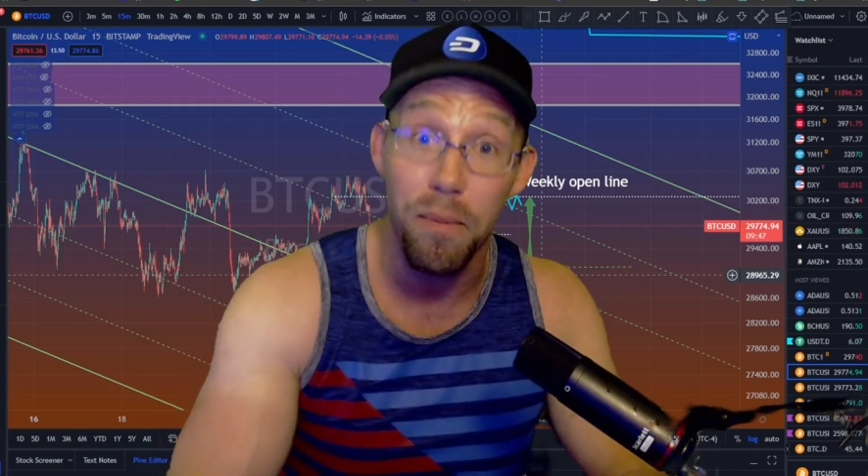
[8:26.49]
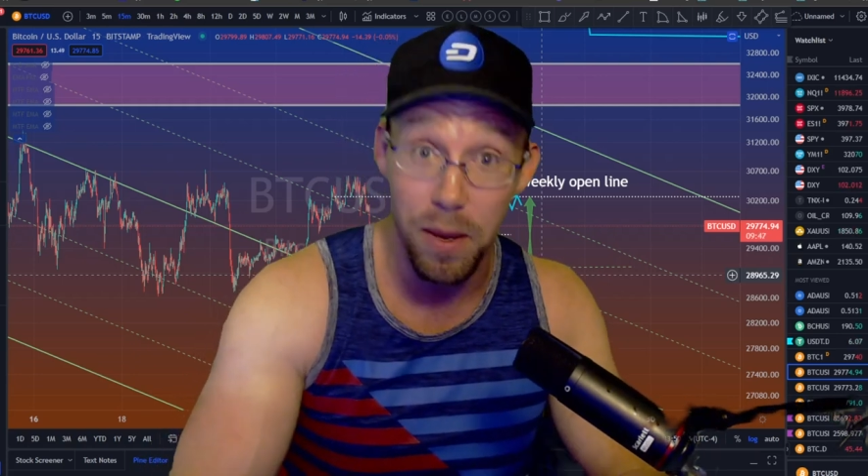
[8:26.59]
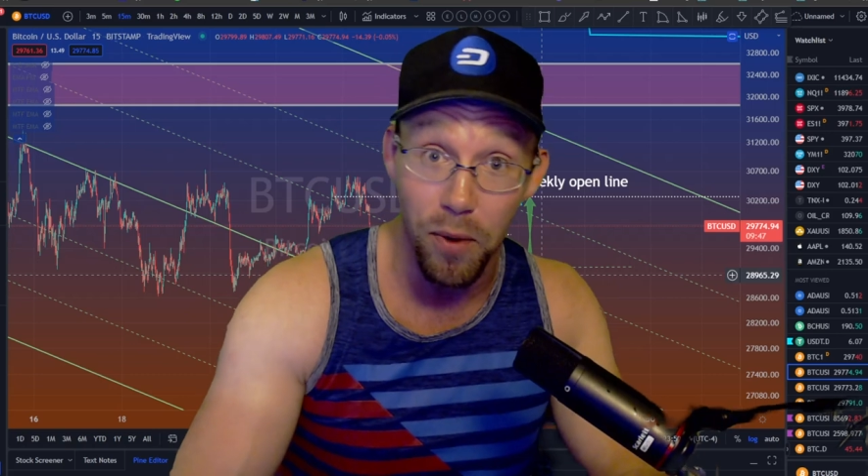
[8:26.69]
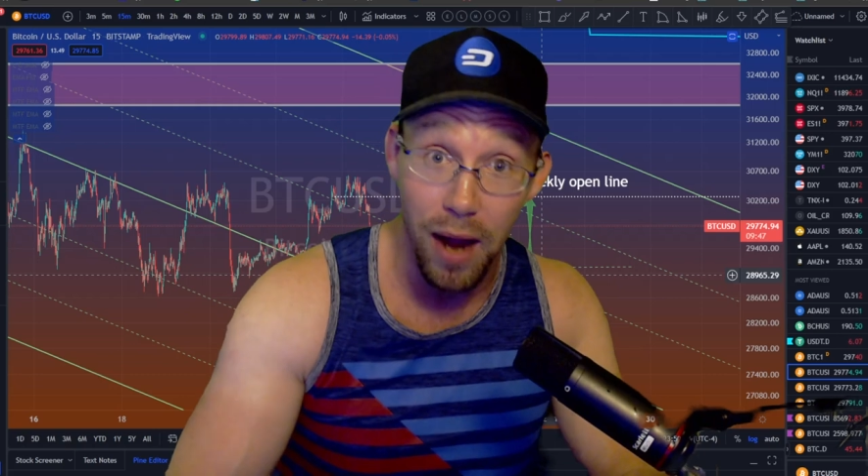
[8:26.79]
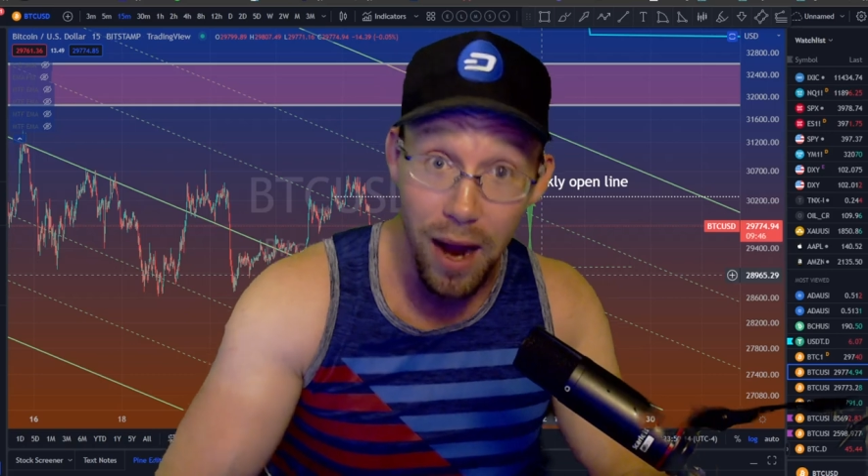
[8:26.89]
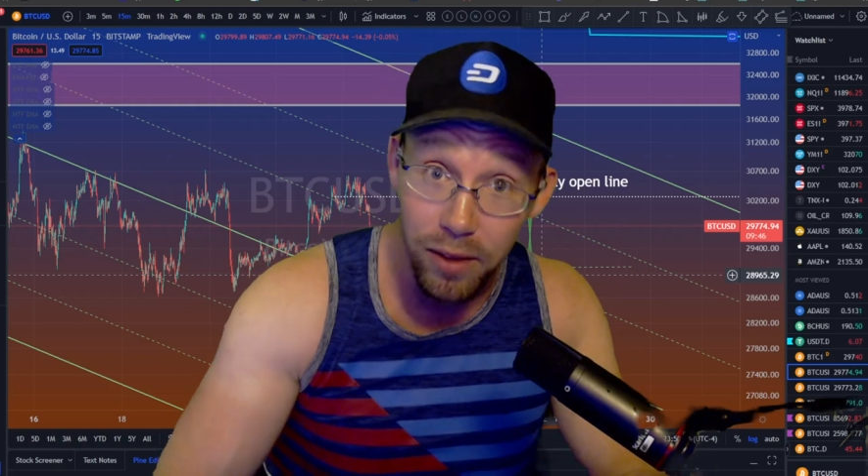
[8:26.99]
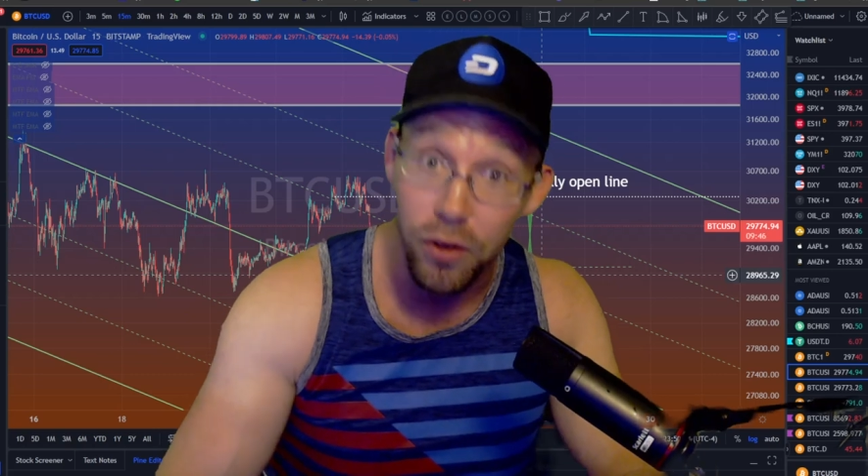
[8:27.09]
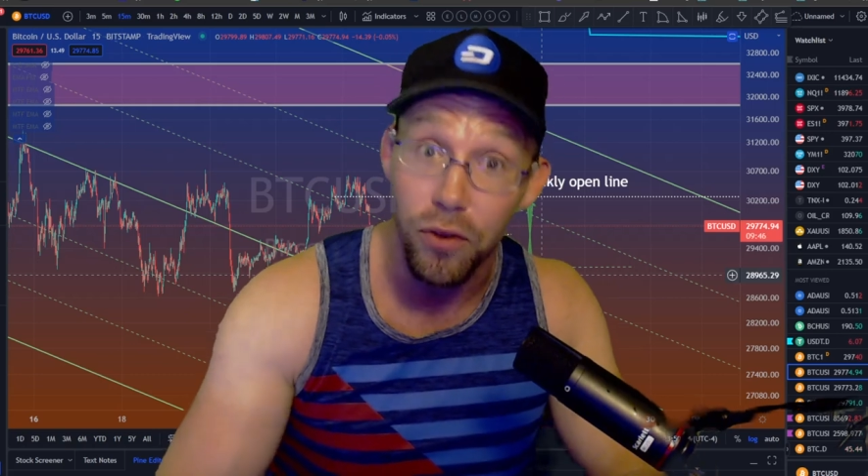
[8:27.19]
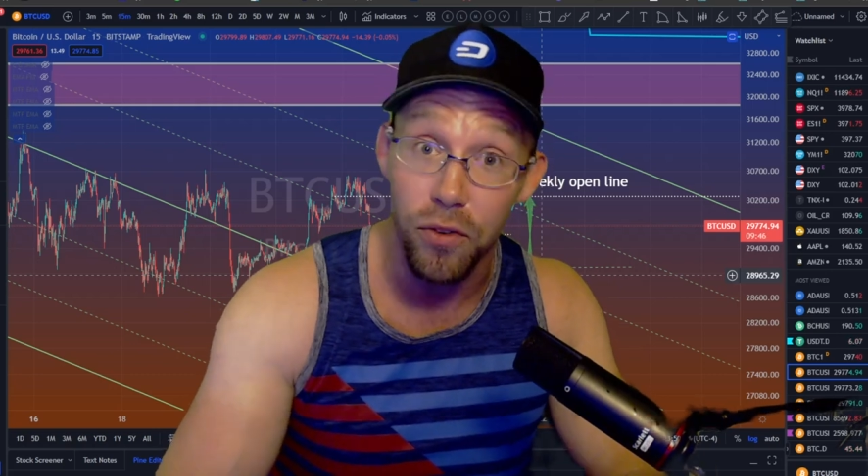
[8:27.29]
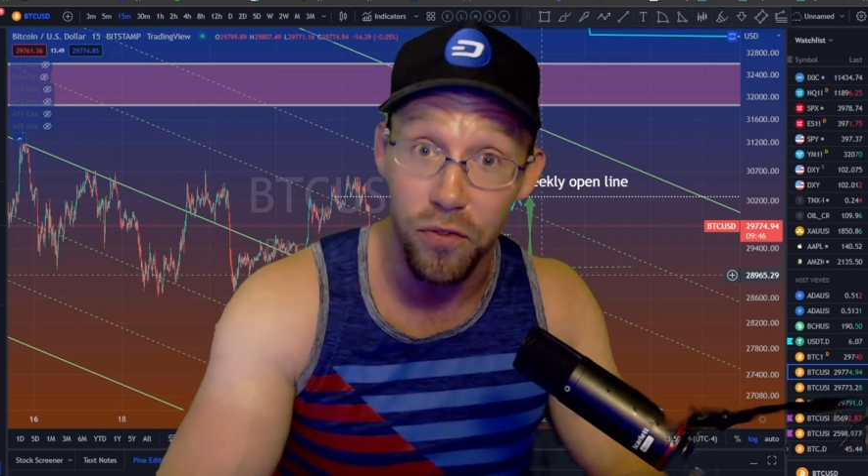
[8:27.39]
people out there
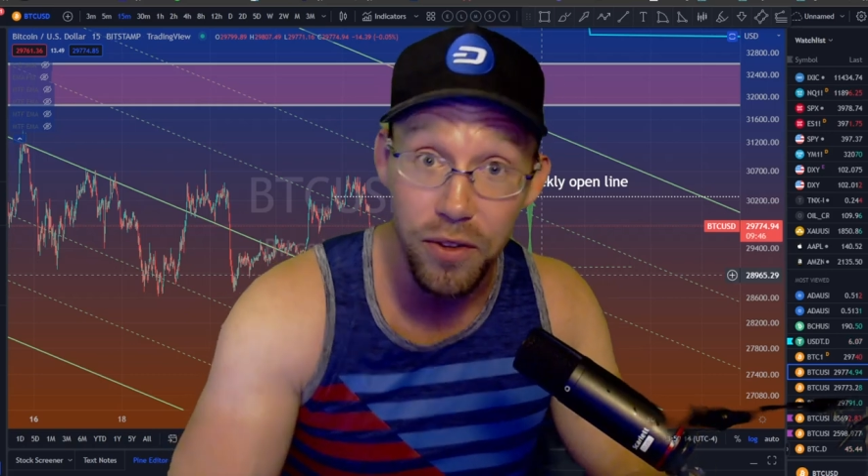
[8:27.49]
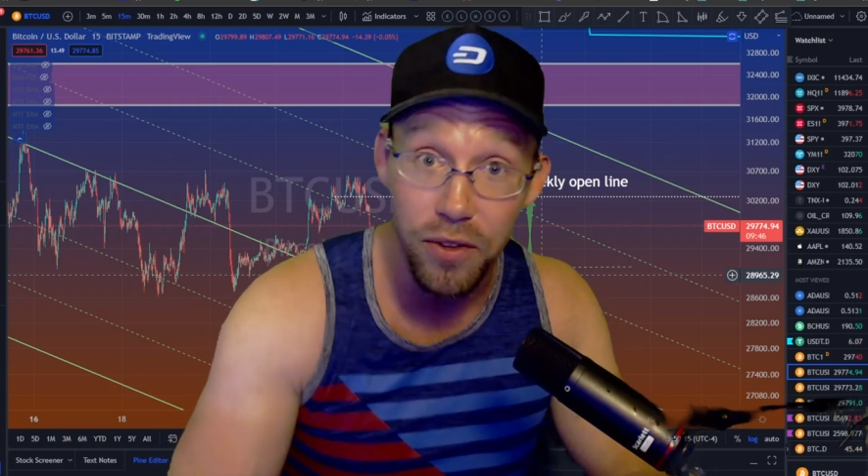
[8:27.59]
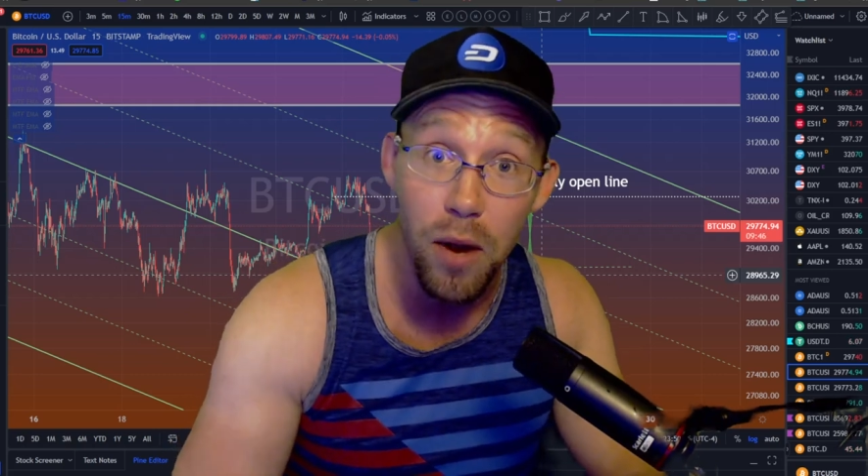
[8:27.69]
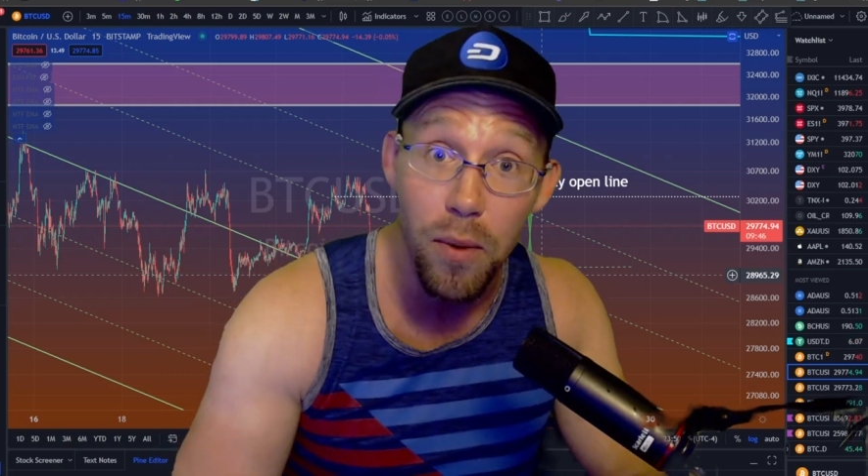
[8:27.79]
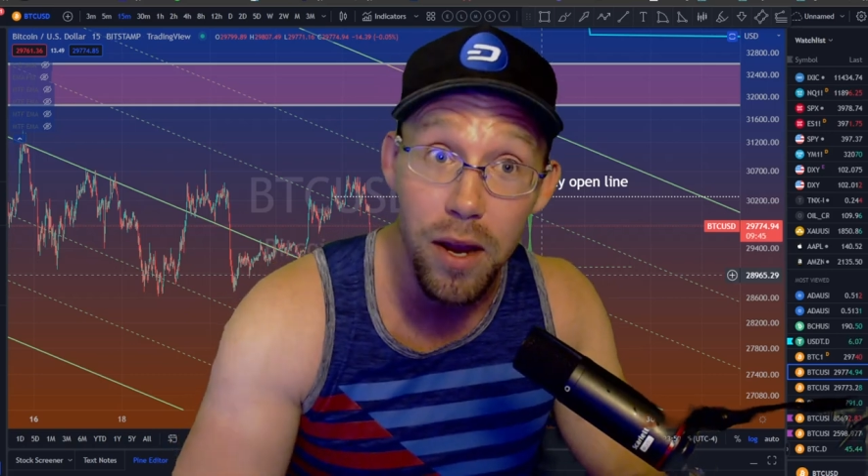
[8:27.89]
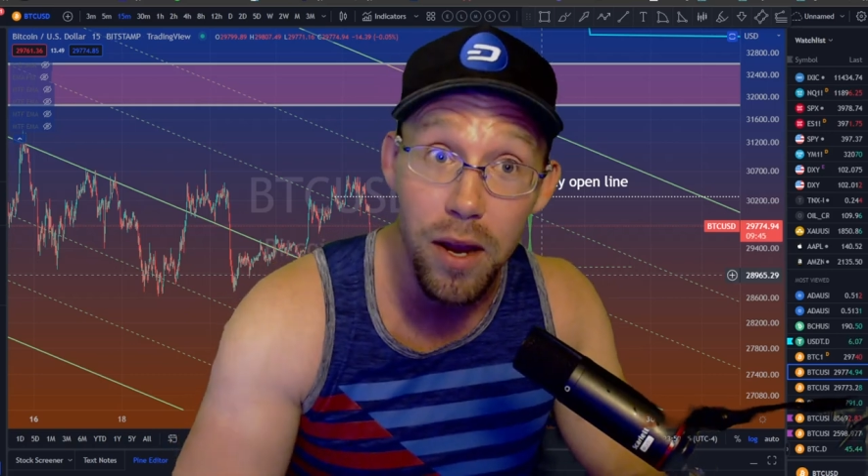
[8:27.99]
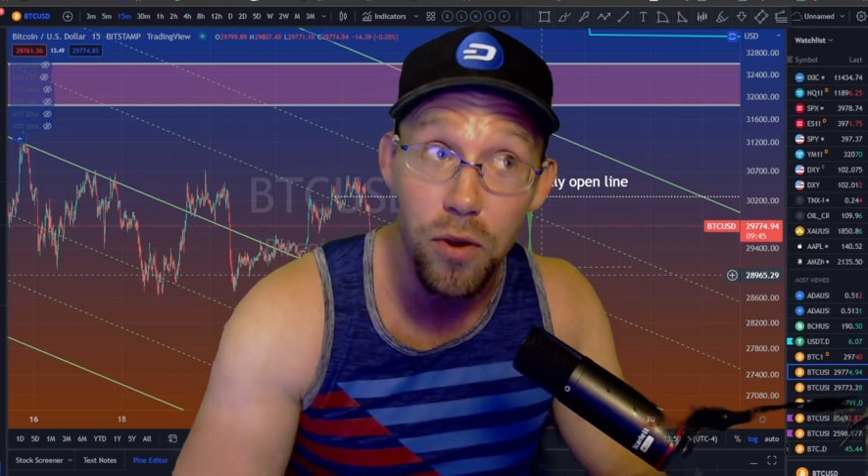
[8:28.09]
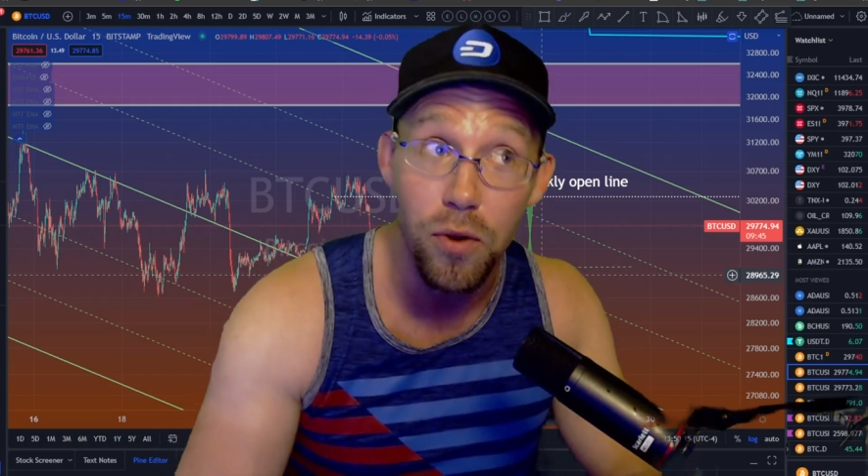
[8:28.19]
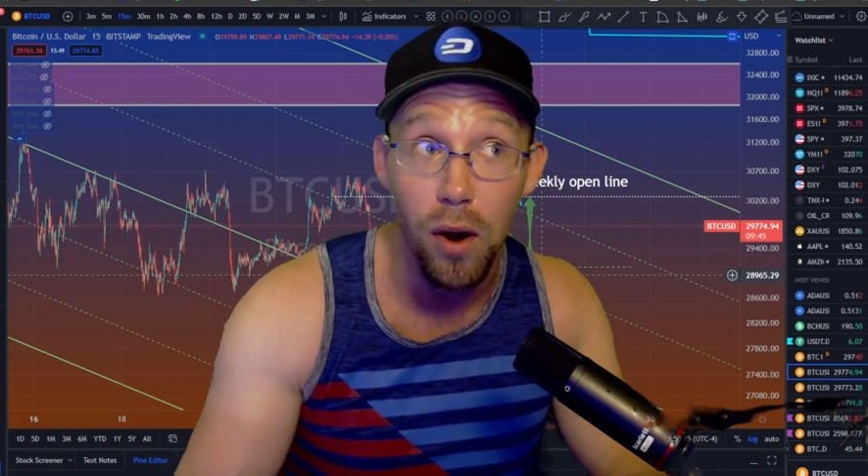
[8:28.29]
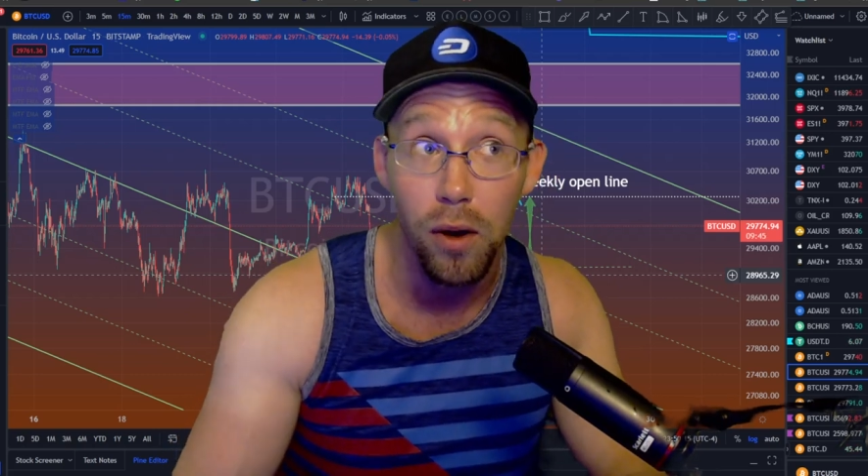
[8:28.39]
who feel that way,
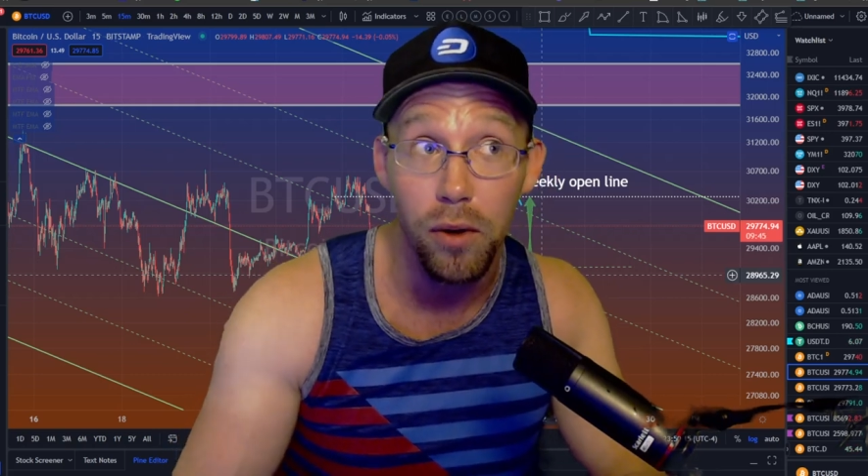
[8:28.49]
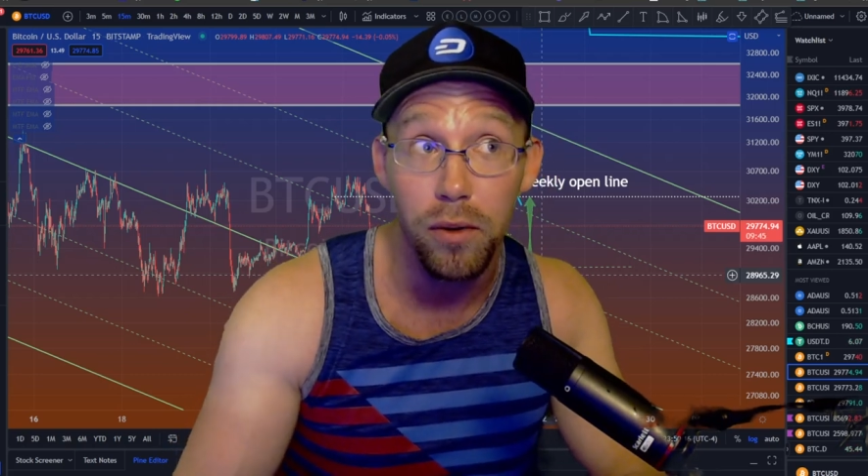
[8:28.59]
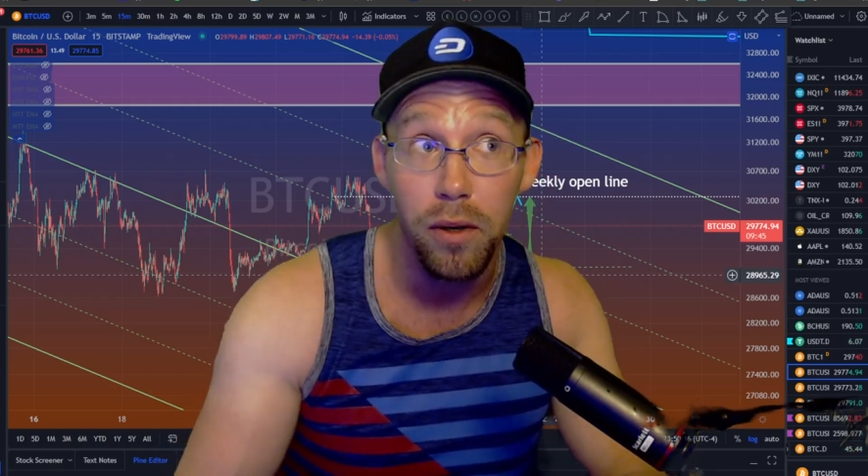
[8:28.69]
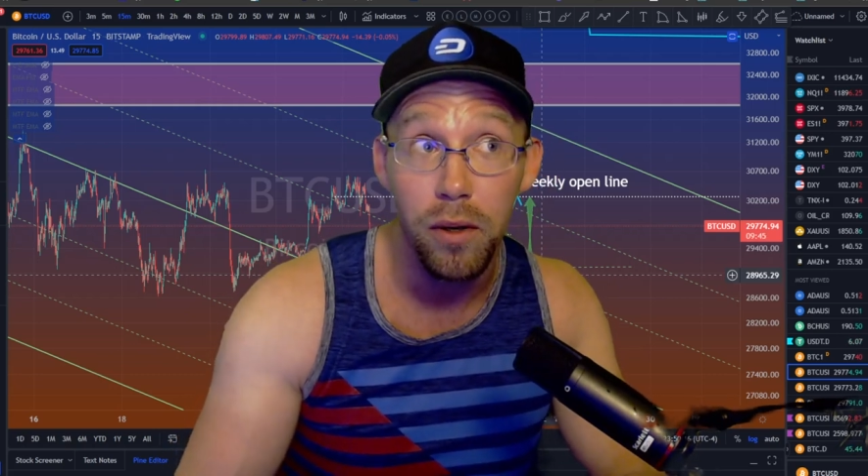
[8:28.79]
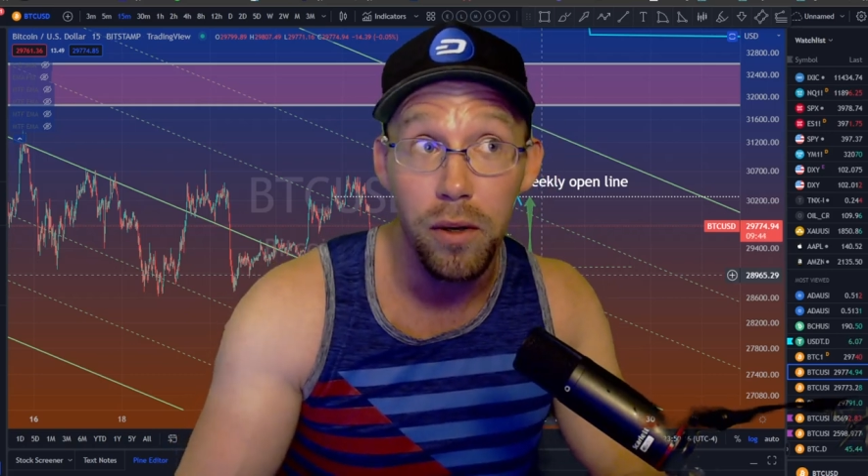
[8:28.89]
who aren't